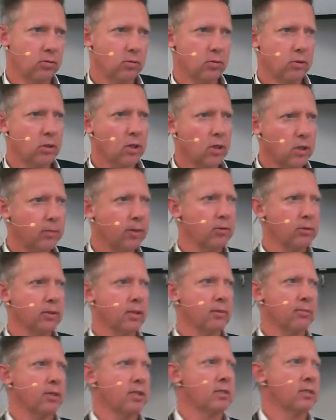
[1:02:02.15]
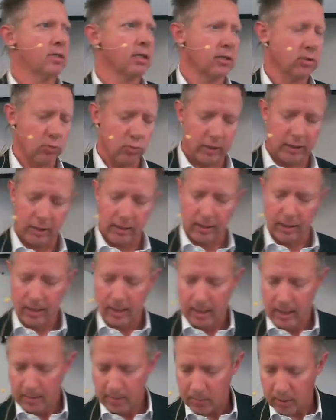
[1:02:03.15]
We'll talk about what that means next week.
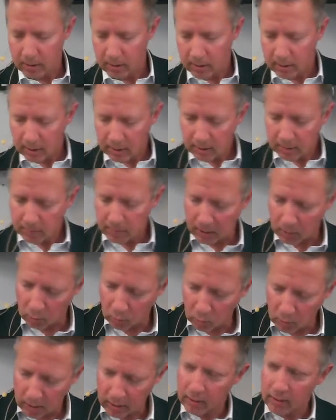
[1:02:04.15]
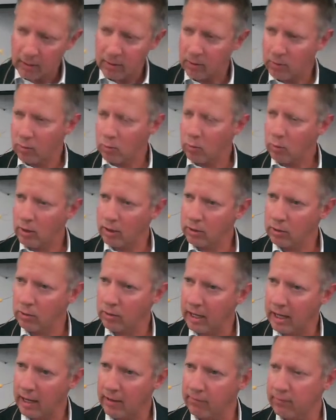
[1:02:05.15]
But think about what you
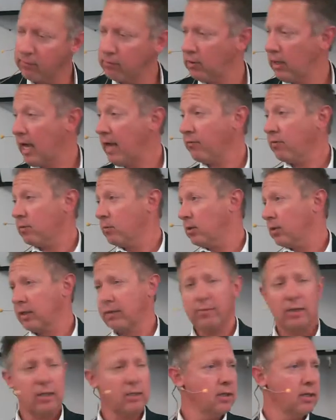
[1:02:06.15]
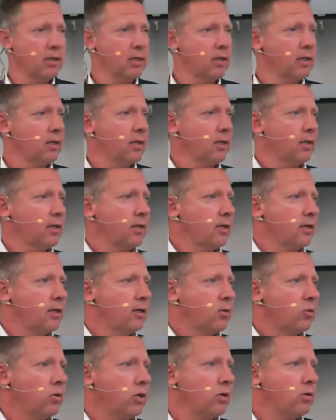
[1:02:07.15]
have. If you haven't believed it,
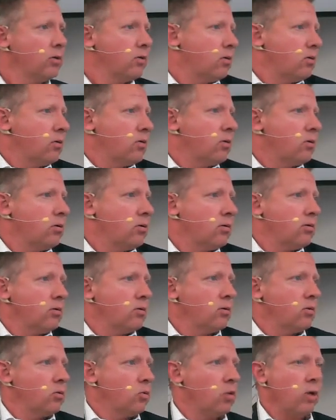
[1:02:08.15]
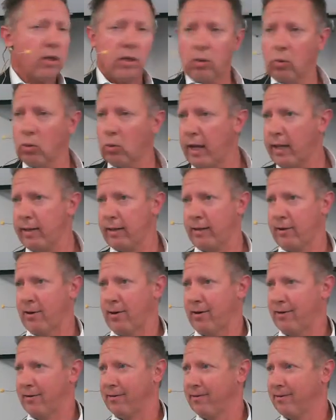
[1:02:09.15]
what are you waiting
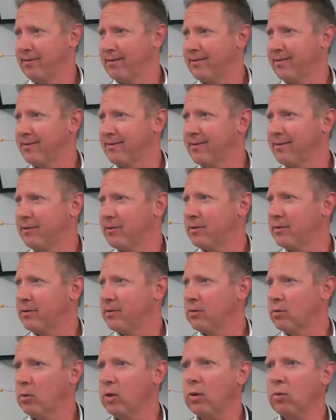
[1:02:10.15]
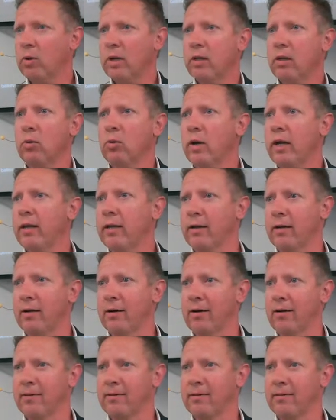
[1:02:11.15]
on? What are you waiting
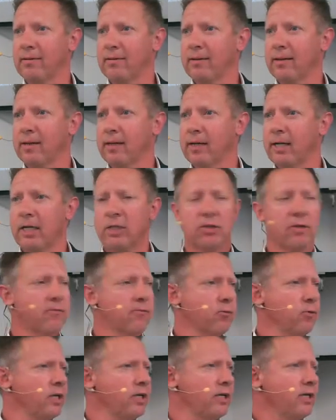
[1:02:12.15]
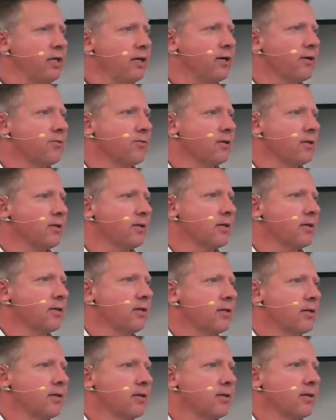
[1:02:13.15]
on? Okay? It's a free gift.
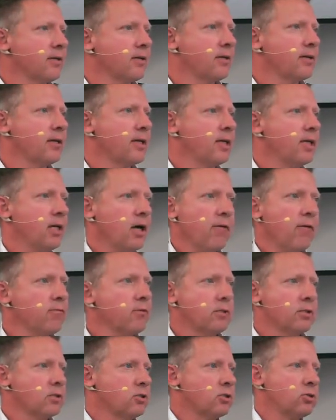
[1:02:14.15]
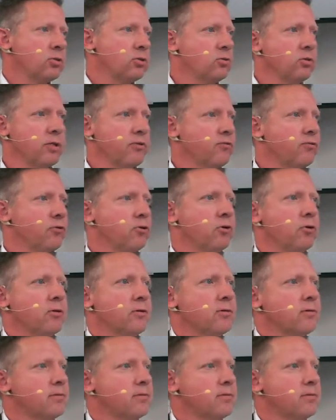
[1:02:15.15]
He offers it to you in full.